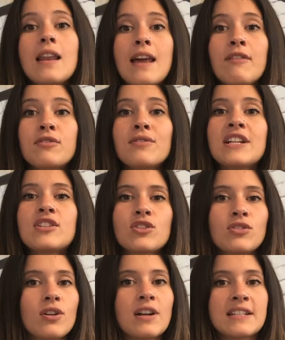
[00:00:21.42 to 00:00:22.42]

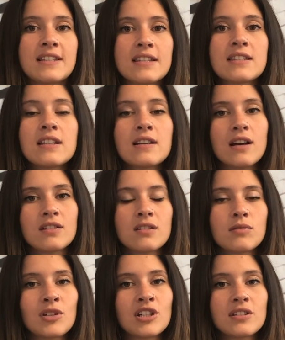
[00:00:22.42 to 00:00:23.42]
leverage your existing
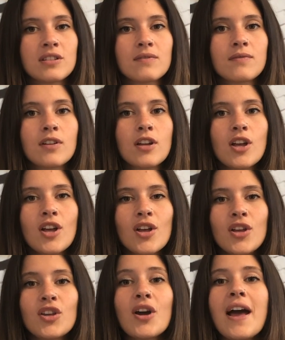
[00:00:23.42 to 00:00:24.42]
customers.
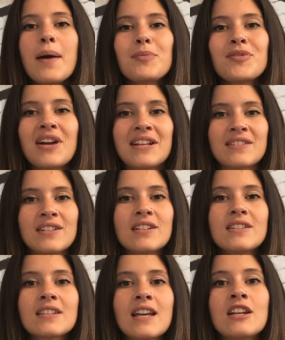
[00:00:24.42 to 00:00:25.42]
Your happy
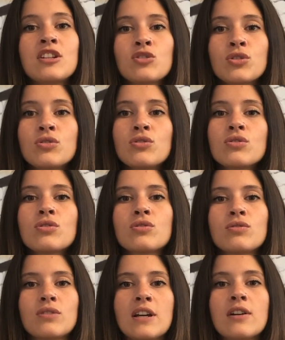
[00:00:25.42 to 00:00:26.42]
renters can introduce you
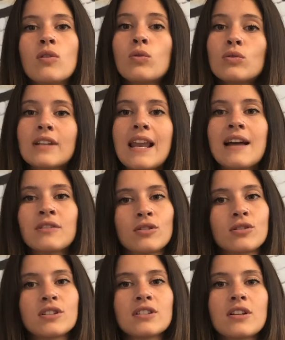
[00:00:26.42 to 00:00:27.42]
to their old
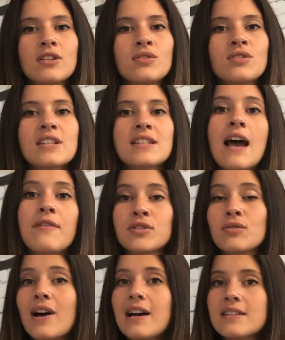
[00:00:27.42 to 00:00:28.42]
landlord. You just have
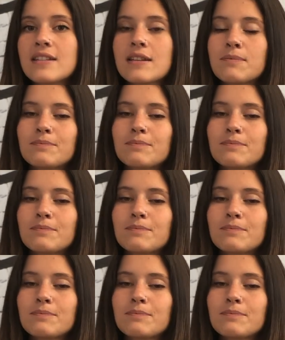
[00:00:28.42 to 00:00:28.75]
to ask.